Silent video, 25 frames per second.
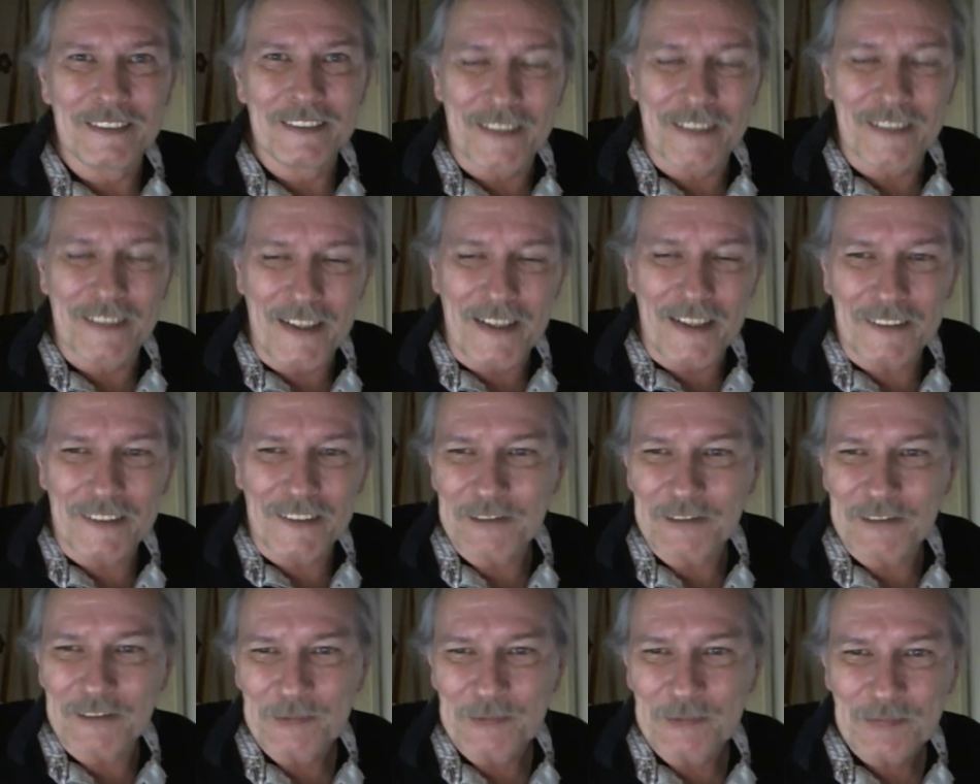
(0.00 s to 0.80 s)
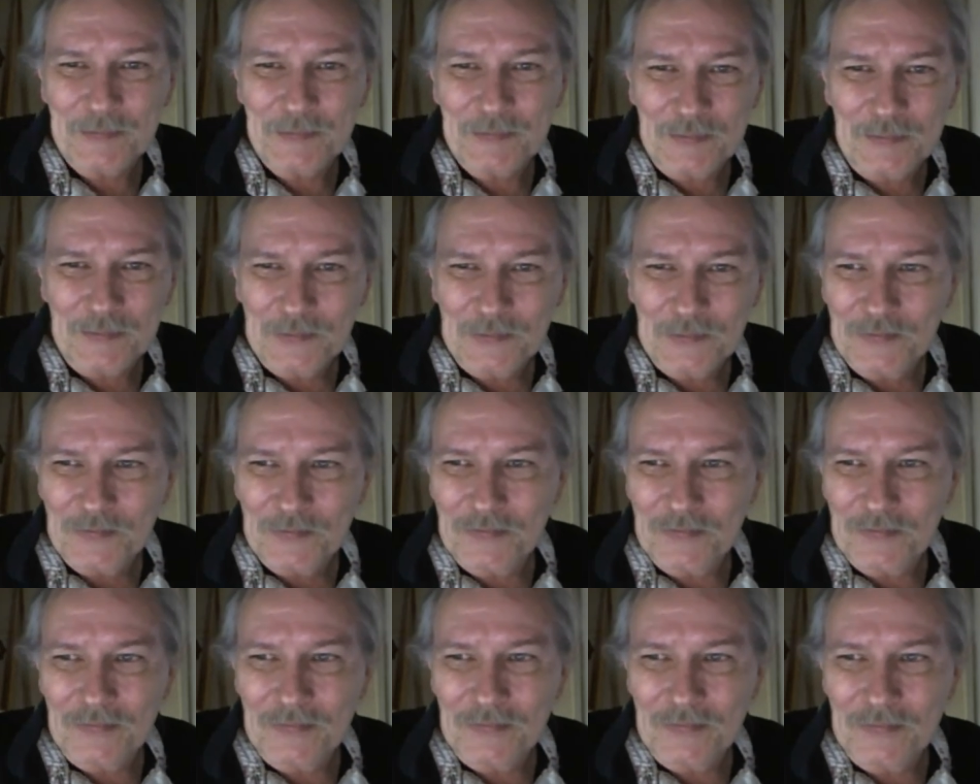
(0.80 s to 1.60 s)
Well,
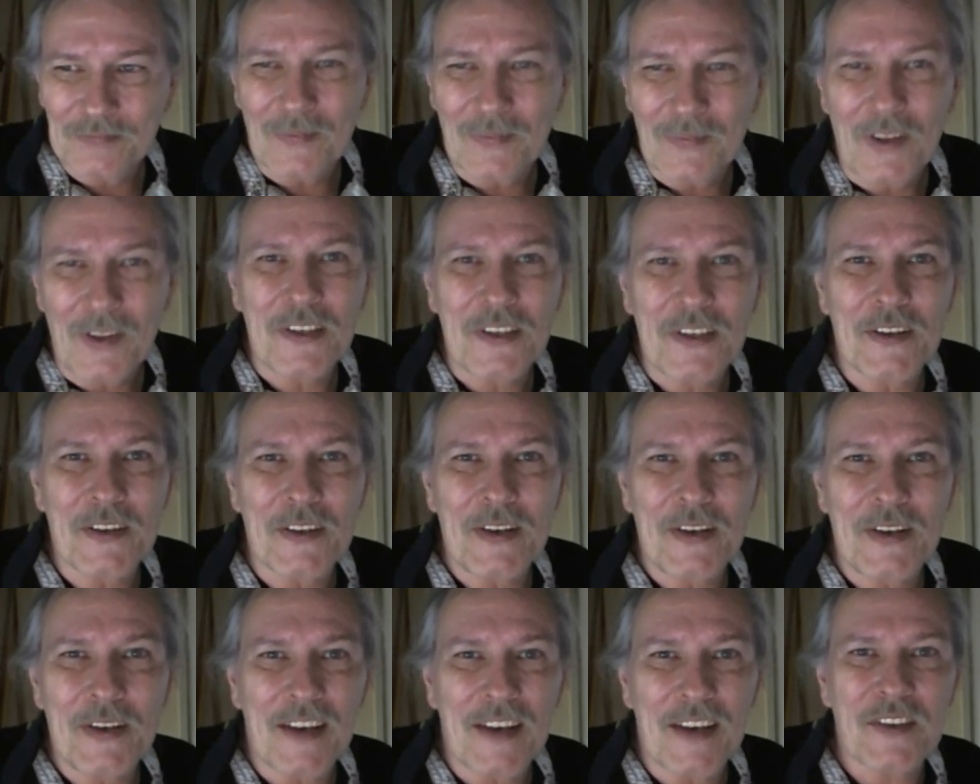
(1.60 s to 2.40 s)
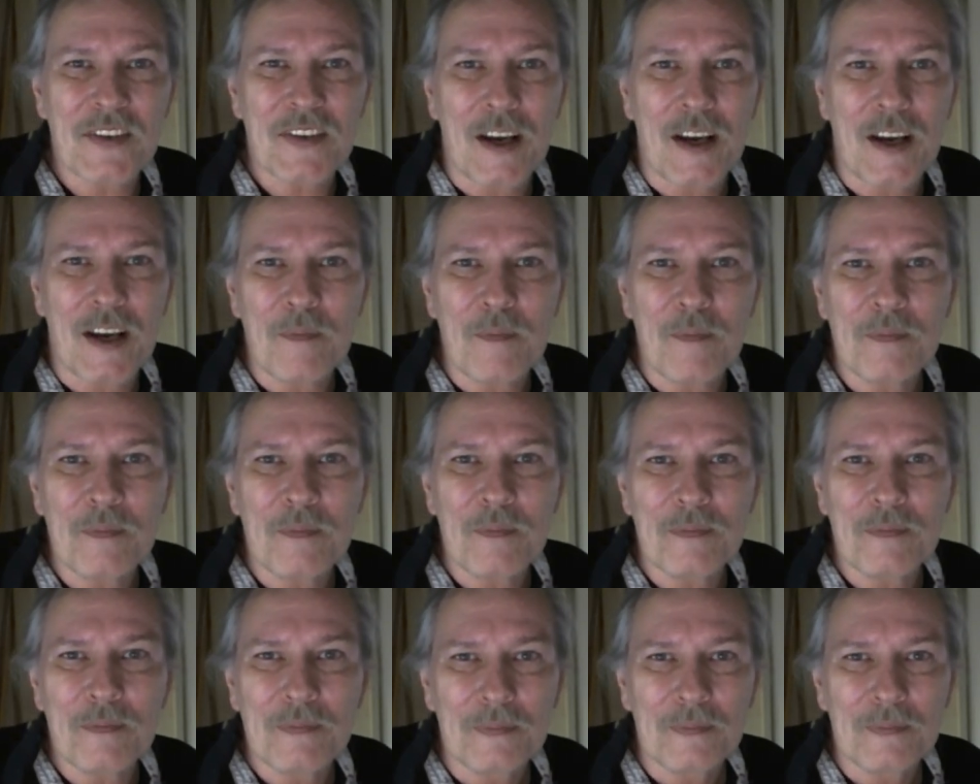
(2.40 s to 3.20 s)
until next time,
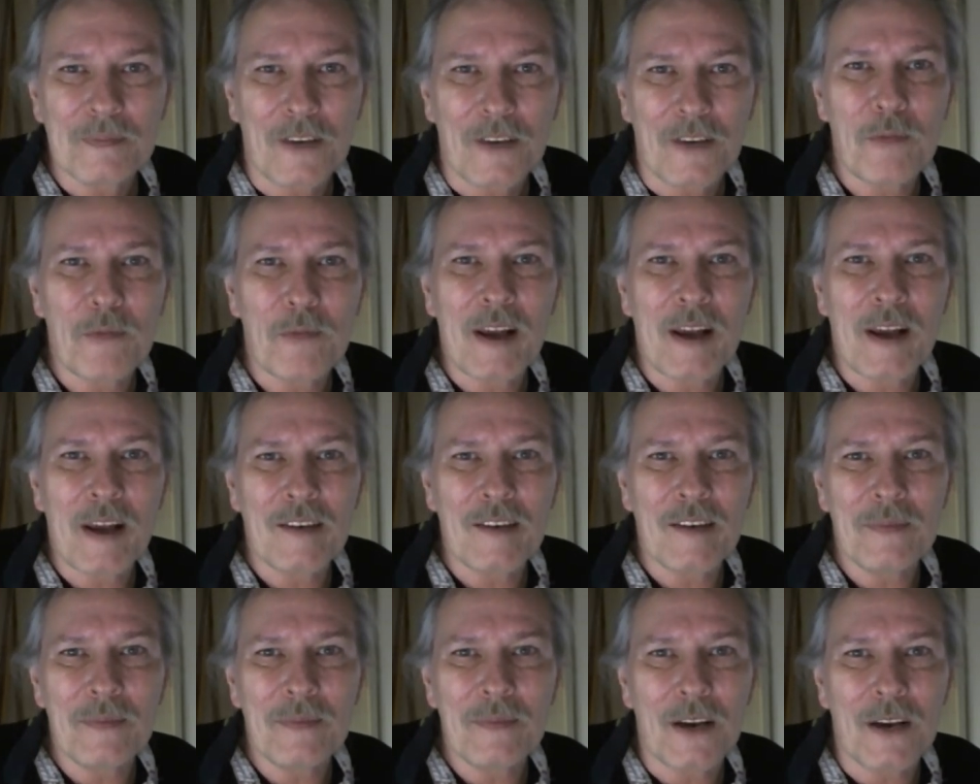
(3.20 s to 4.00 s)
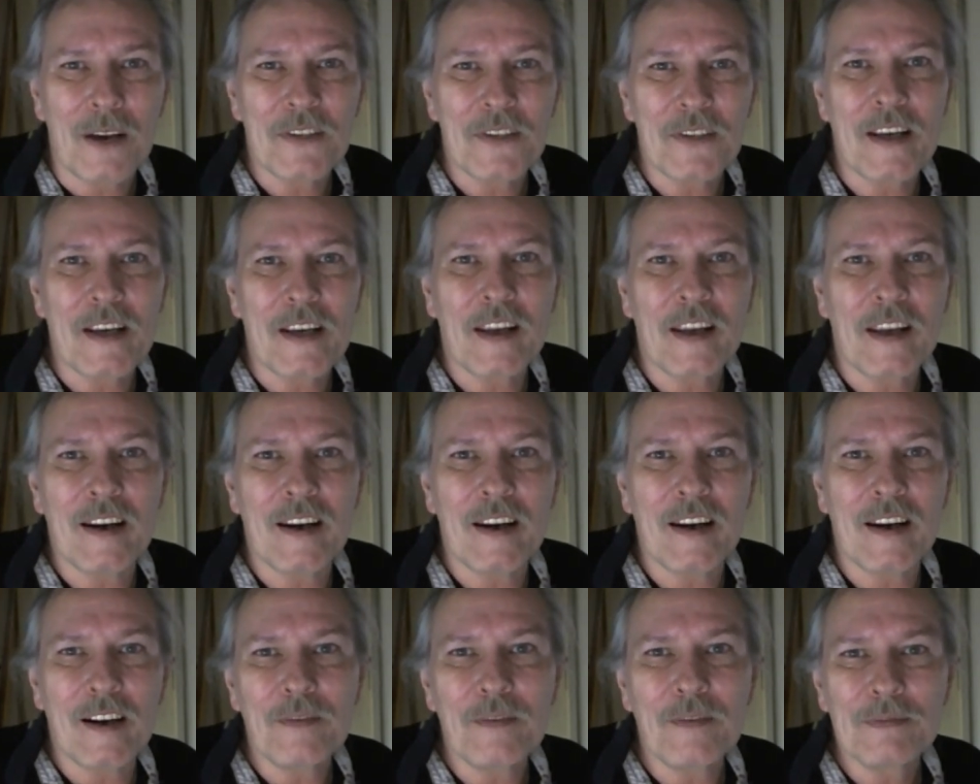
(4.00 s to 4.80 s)
everybody, y'all take
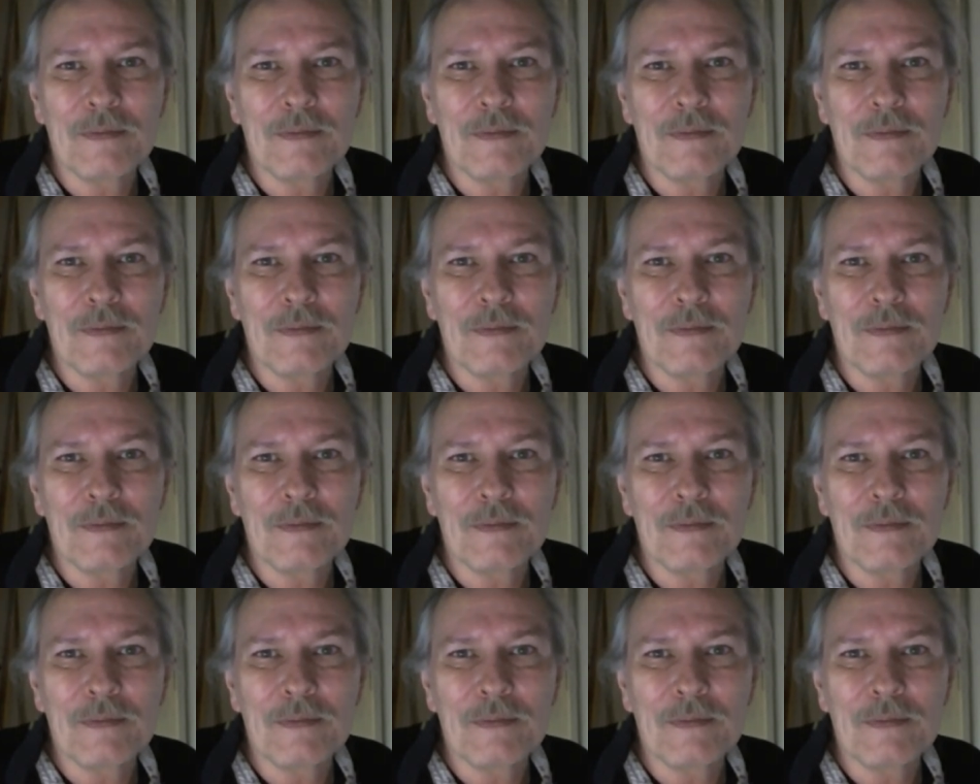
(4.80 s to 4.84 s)
care.